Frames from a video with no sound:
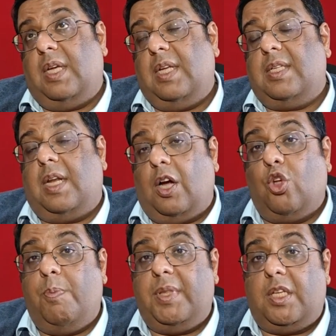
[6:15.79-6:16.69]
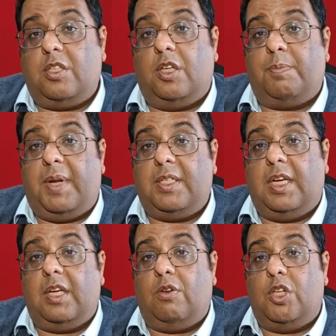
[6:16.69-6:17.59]
there is an argument that surge
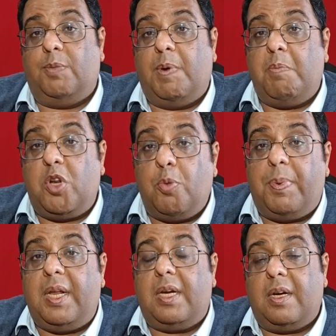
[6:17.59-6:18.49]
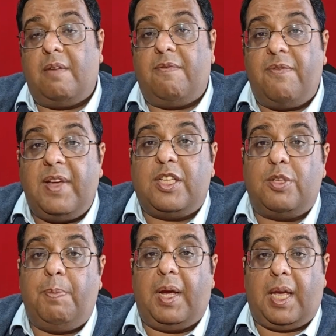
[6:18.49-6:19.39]
pricing can also be manipulated and
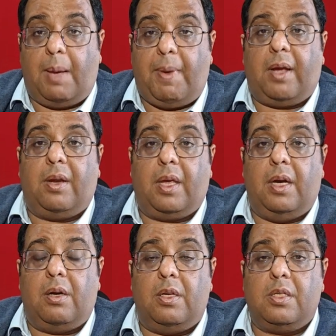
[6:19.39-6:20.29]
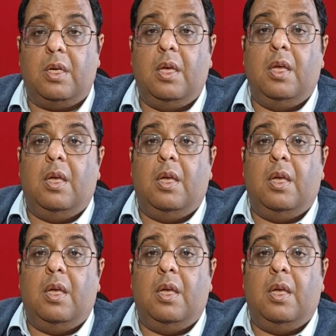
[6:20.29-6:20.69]
fixed by cab aggregators,